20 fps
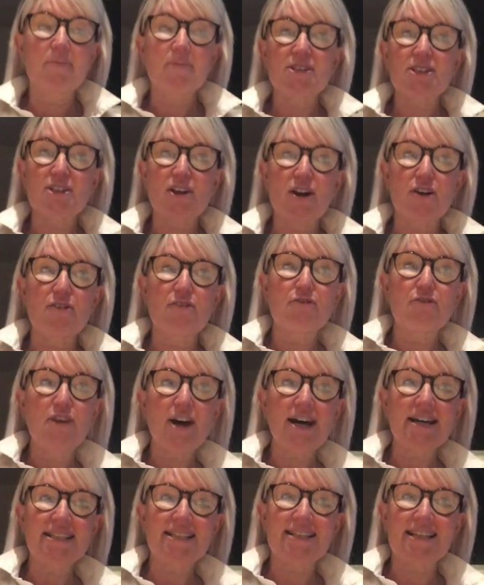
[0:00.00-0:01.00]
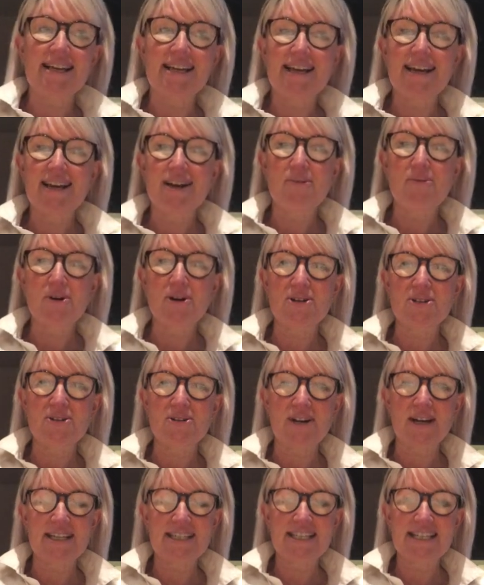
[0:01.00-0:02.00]
So firstly, what
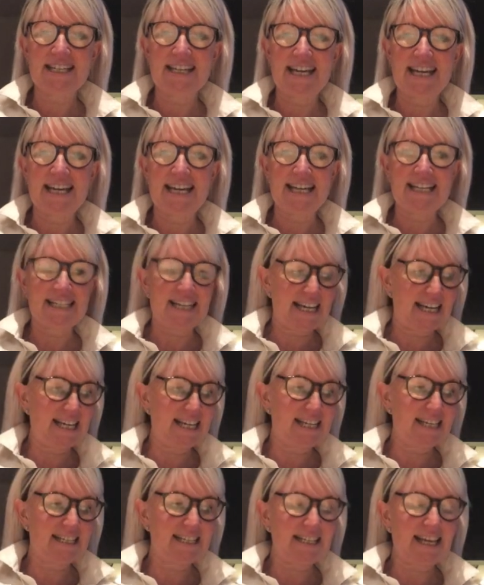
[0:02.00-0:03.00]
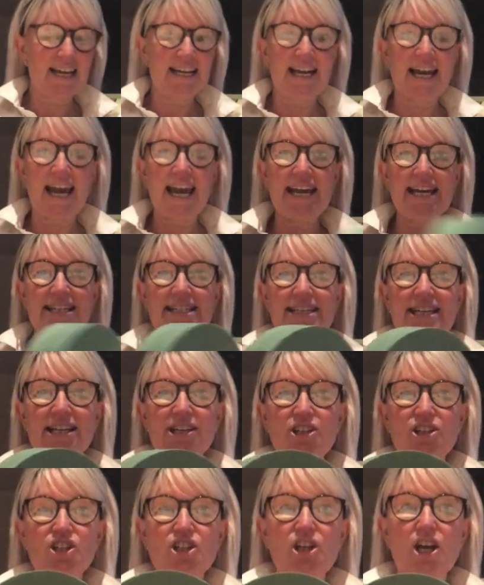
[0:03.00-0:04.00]
you're going to need is an
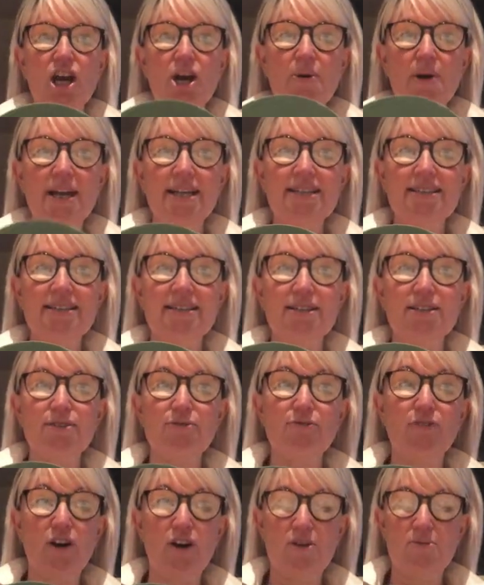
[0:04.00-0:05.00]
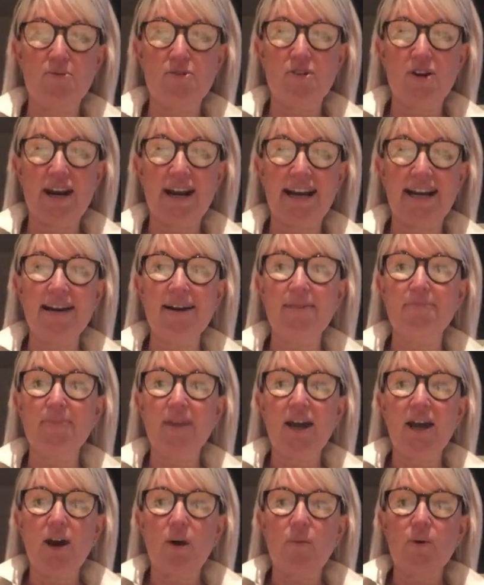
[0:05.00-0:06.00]
8-inch Oasis foam ring,
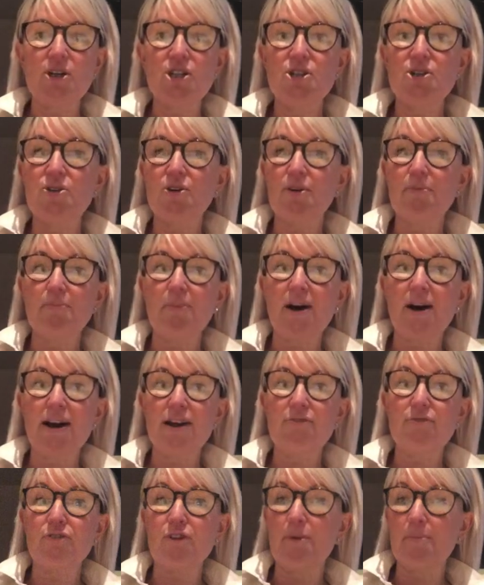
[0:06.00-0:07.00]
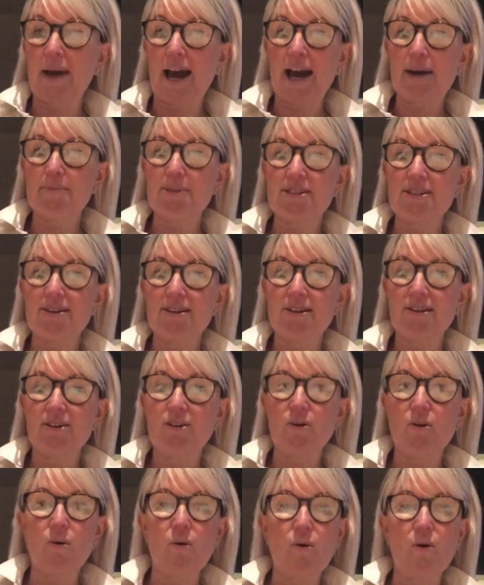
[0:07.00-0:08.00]
which you can buy from
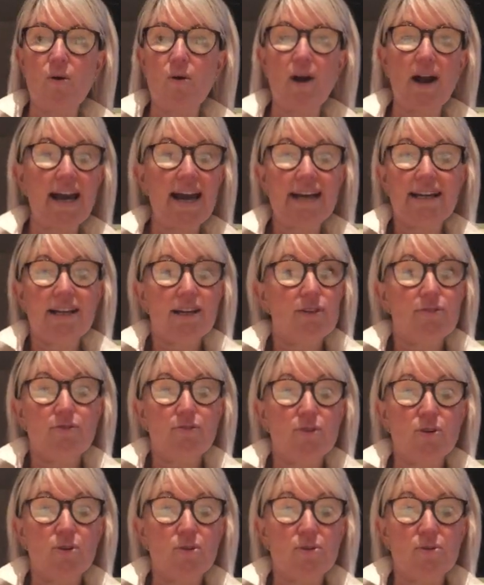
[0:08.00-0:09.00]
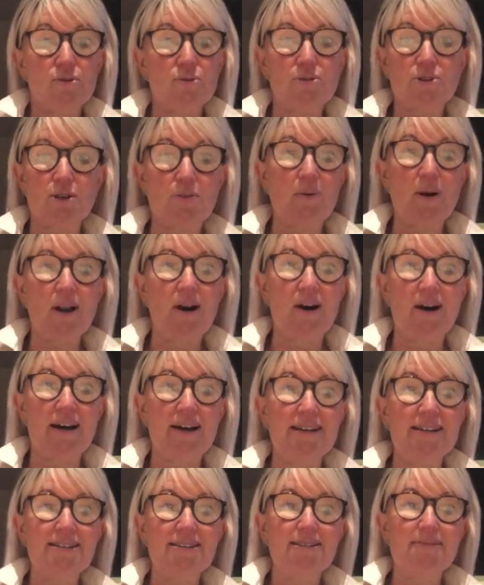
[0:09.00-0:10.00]
Amazon or any floral
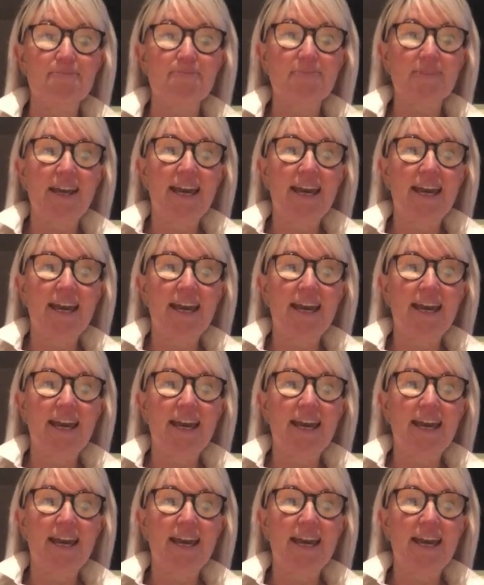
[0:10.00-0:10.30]
suppliers.